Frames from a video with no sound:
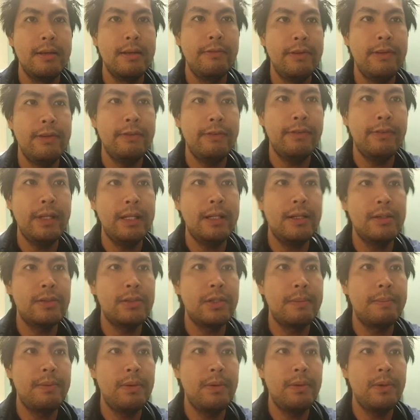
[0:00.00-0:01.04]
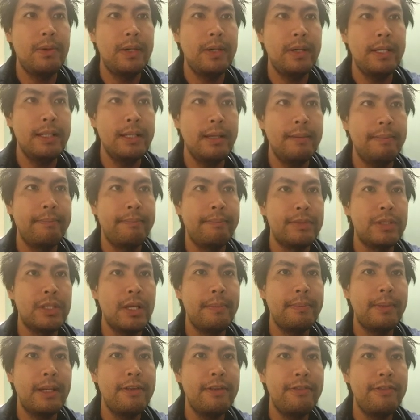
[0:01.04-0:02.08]
1,500 points. Yep. So
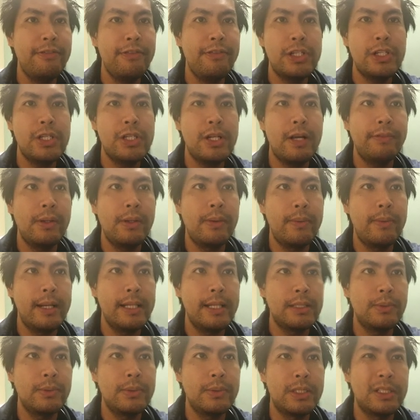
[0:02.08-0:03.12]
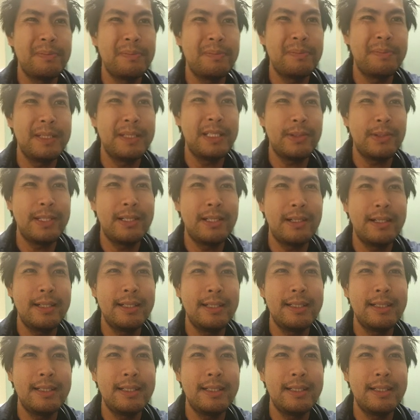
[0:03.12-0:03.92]
I'm going to finish off the rest with just Mystery Shards.